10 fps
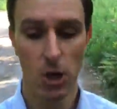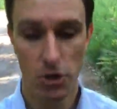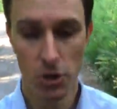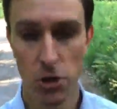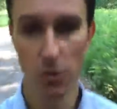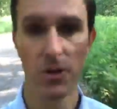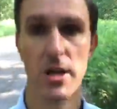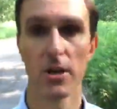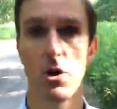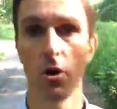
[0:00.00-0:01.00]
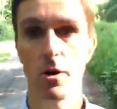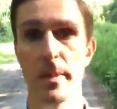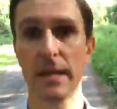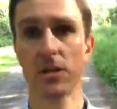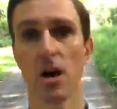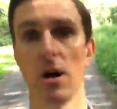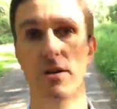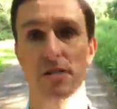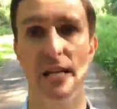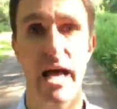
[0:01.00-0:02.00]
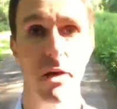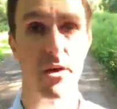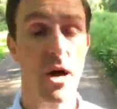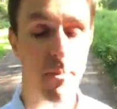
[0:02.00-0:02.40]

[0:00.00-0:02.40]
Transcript: should the economy turn south,